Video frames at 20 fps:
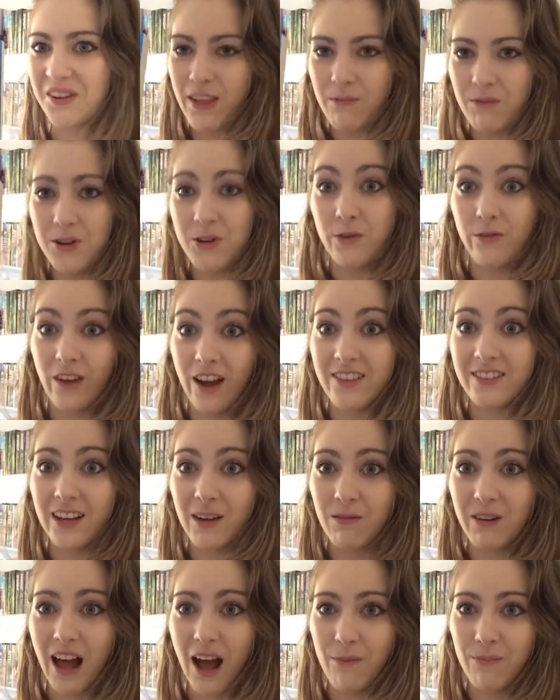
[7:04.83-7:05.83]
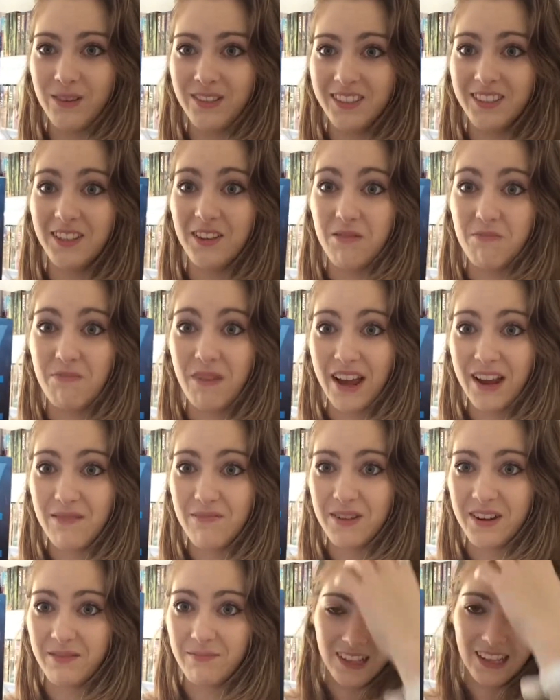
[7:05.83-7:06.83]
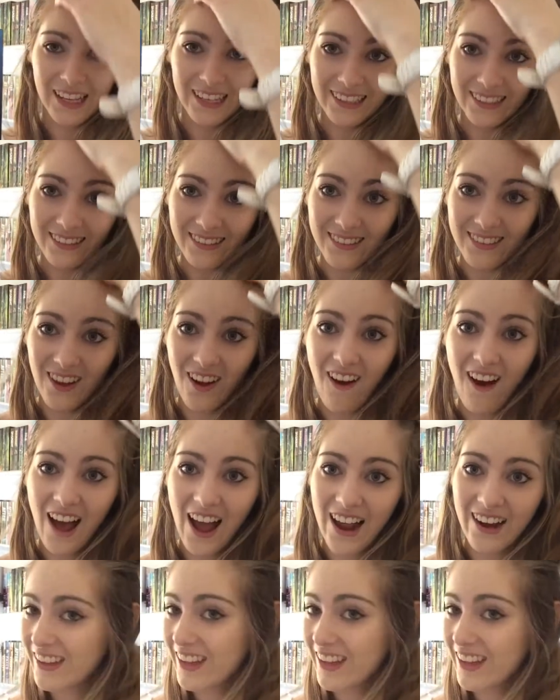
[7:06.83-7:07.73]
Then when you find out what happens to the baby, Clayton died.